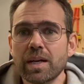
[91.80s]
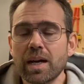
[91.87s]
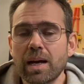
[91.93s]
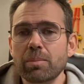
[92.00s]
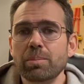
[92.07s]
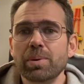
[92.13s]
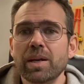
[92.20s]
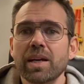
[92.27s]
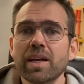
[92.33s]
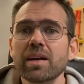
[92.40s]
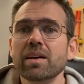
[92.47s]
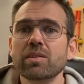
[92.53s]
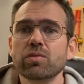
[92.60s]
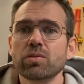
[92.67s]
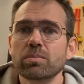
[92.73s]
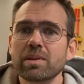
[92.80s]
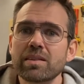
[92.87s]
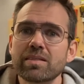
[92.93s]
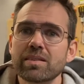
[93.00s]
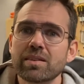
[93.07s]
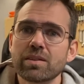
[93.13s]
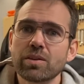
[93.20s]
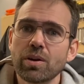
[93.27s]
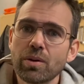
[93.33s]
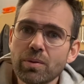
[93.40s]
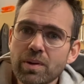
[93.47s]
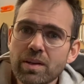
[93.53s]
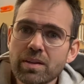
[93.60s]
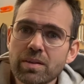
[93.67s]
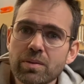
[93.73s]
ampere to measure current,